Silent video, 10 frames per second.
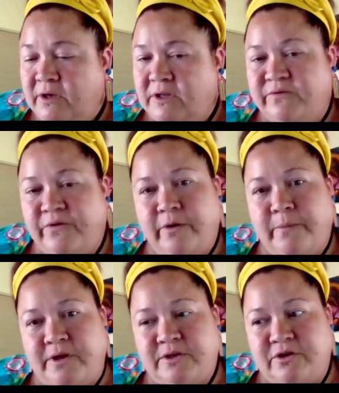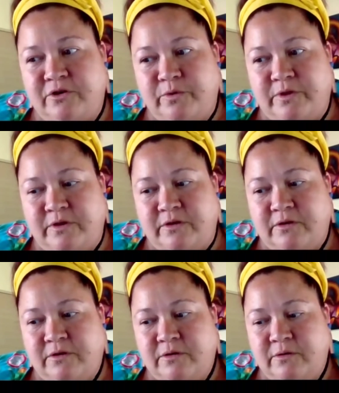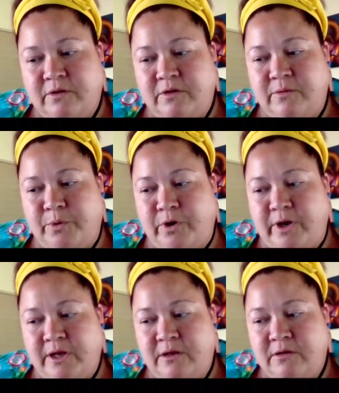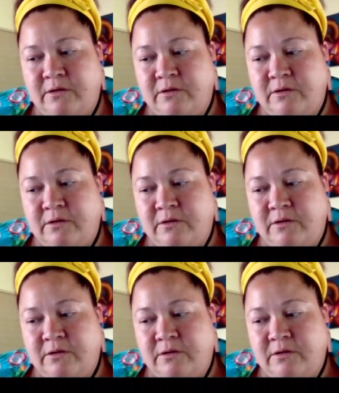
It's very much to do with the body.